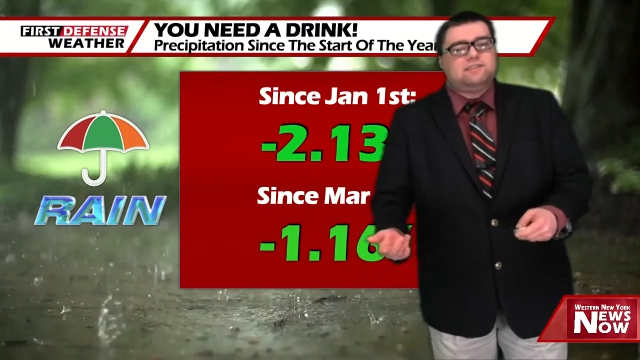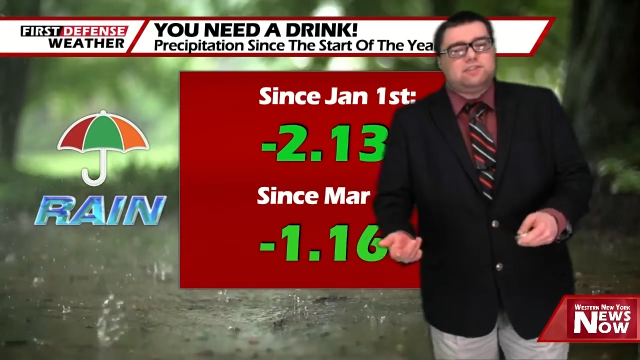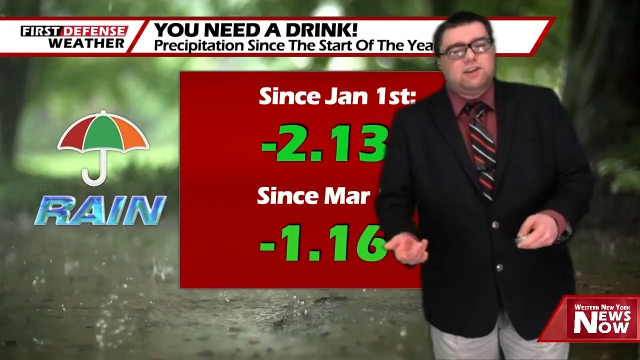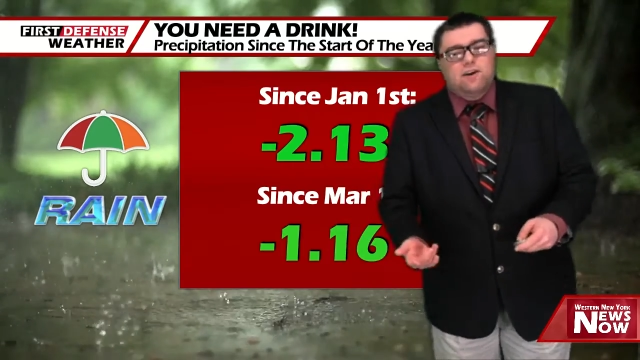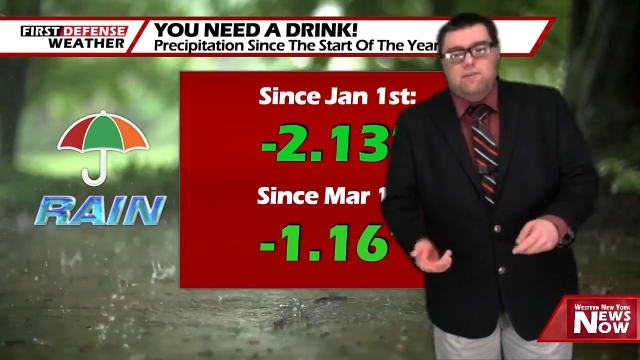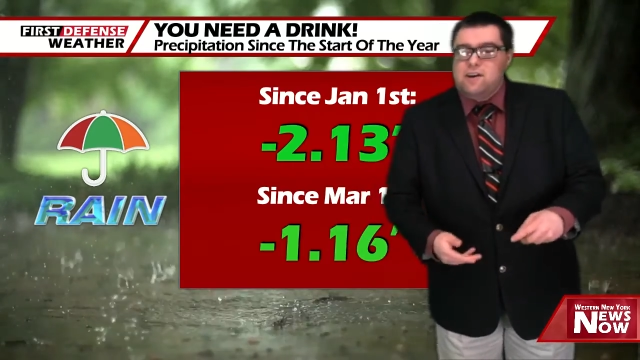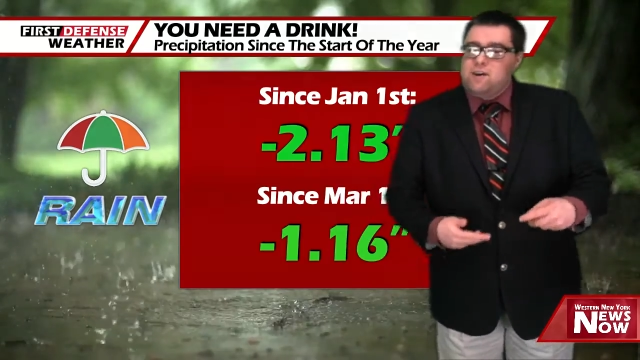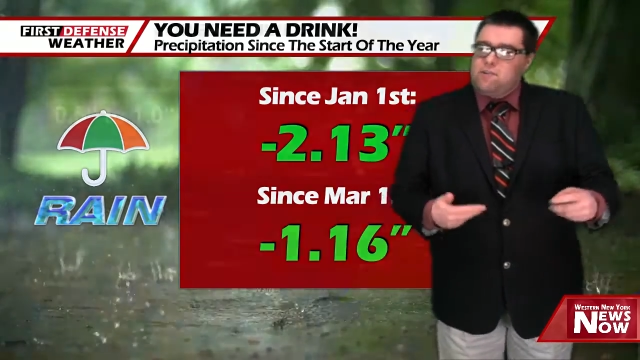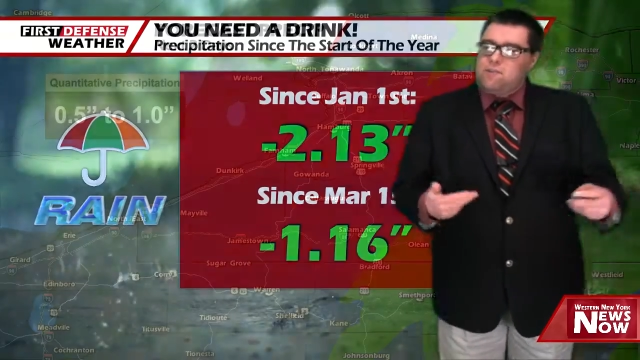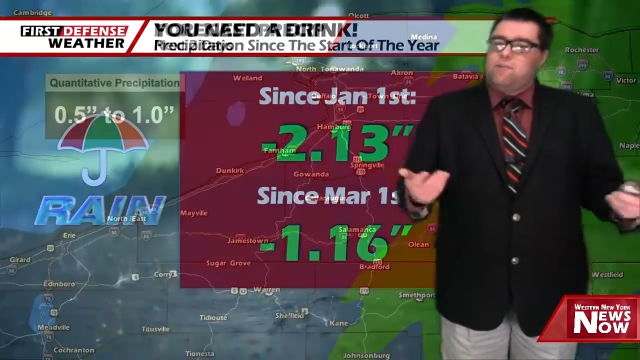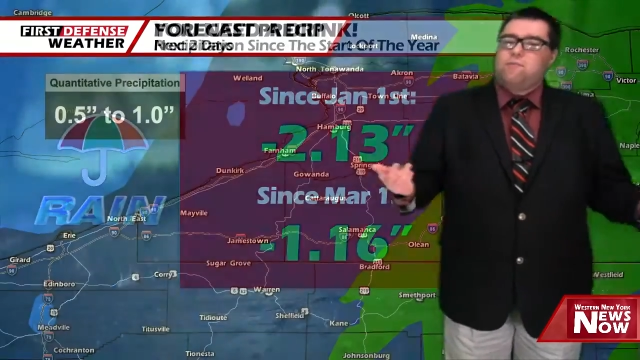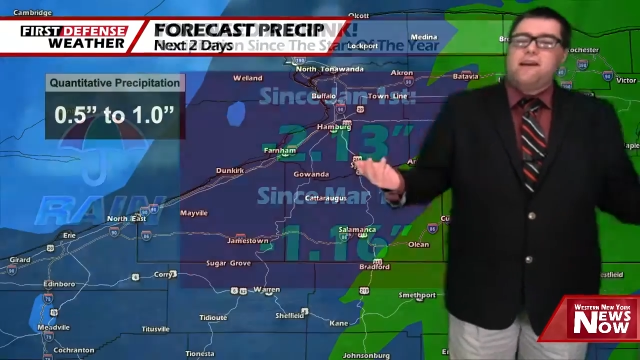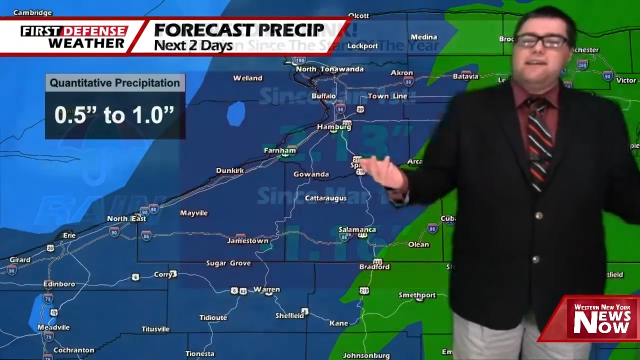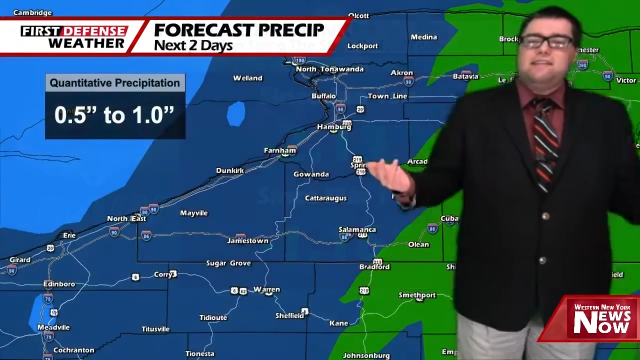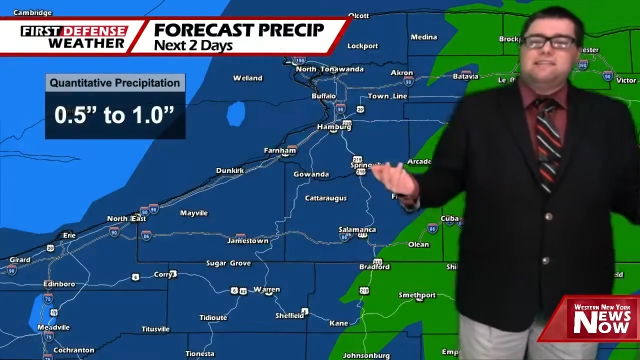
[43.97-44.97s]
So the
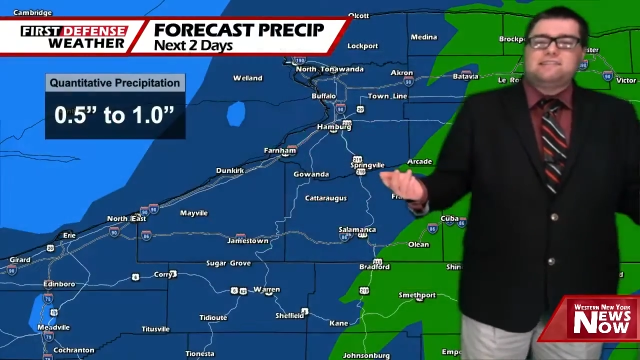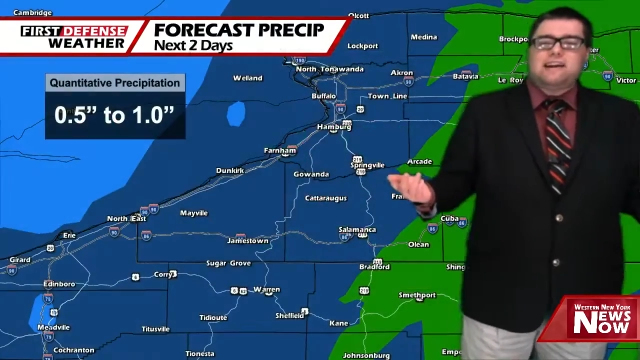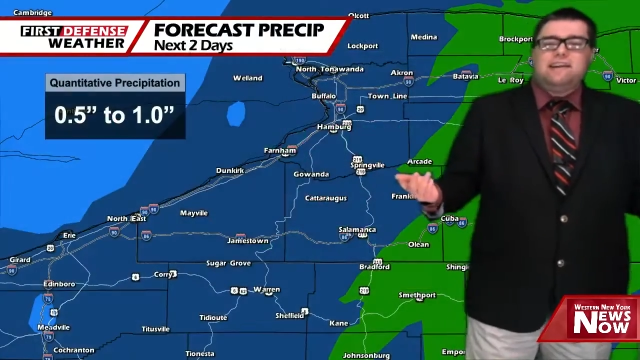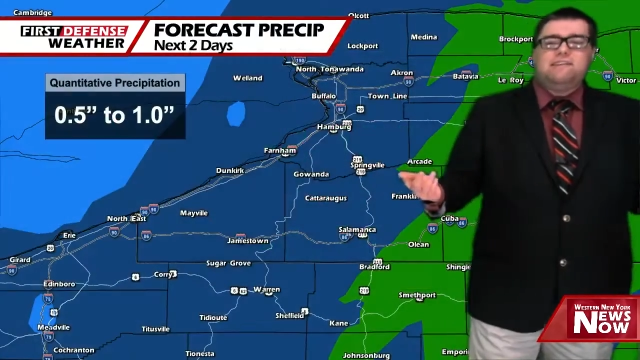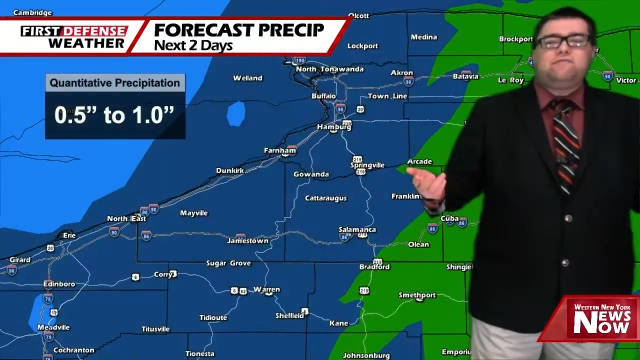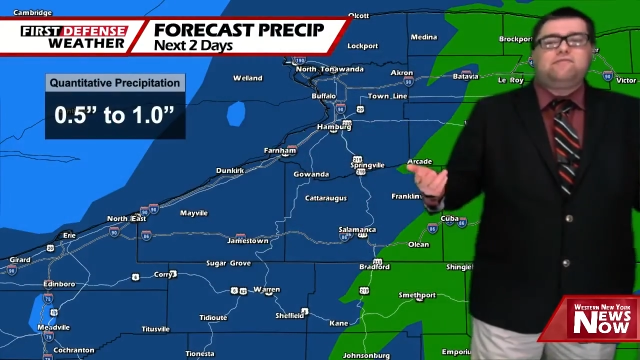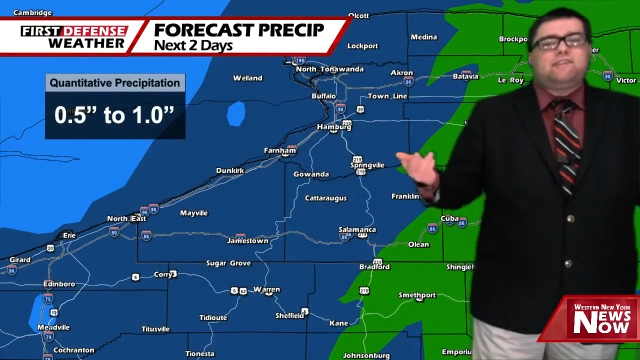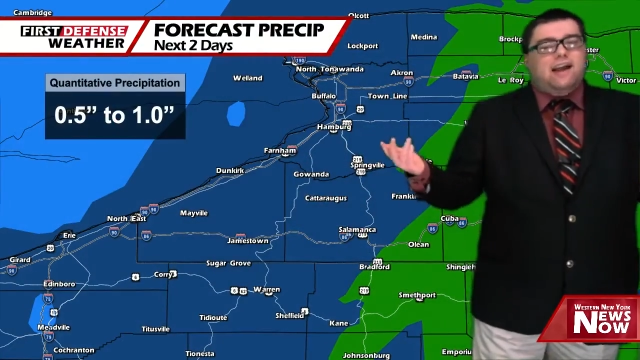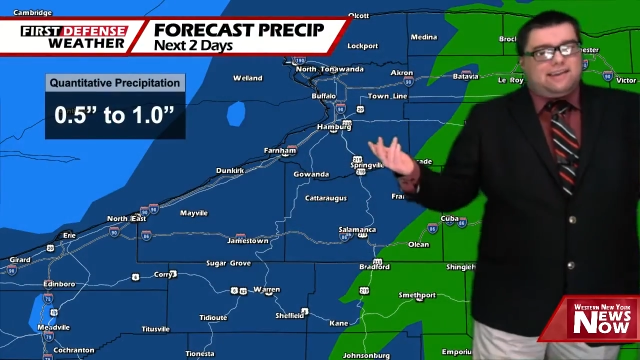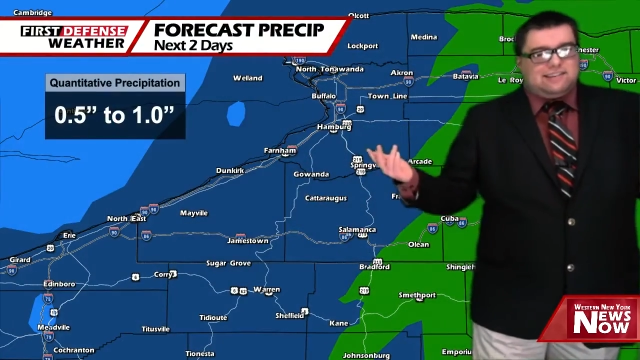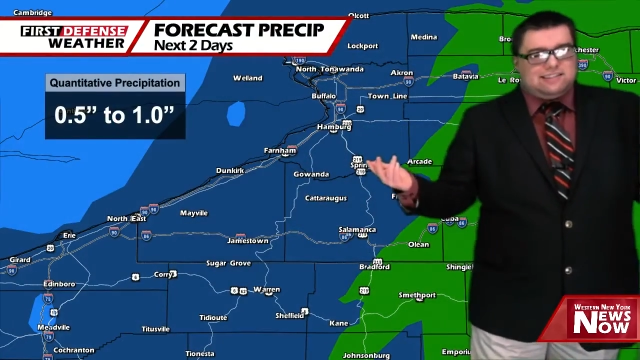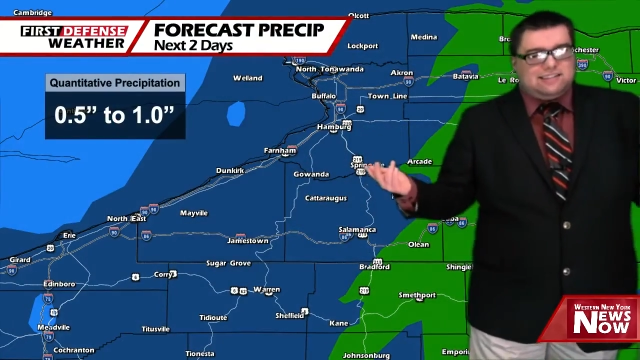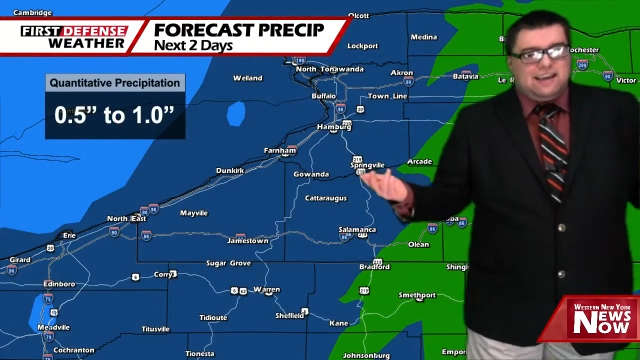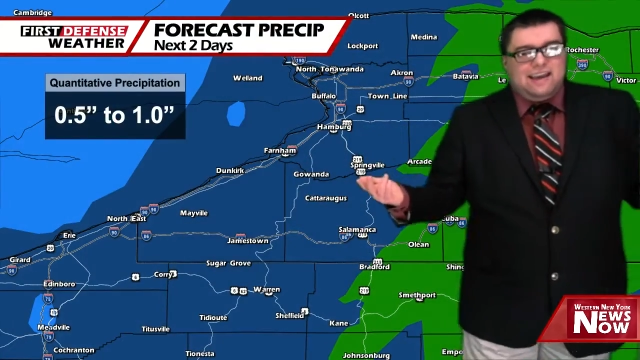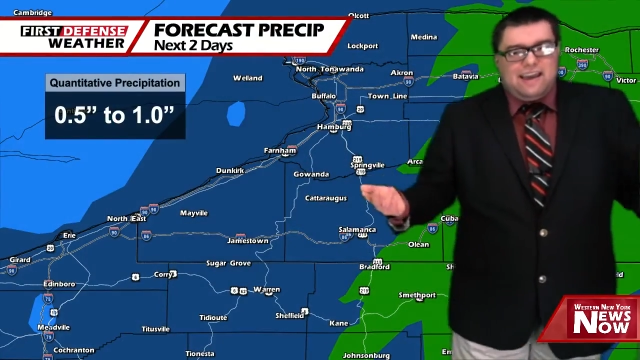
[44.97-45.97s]
rain is kind of nice.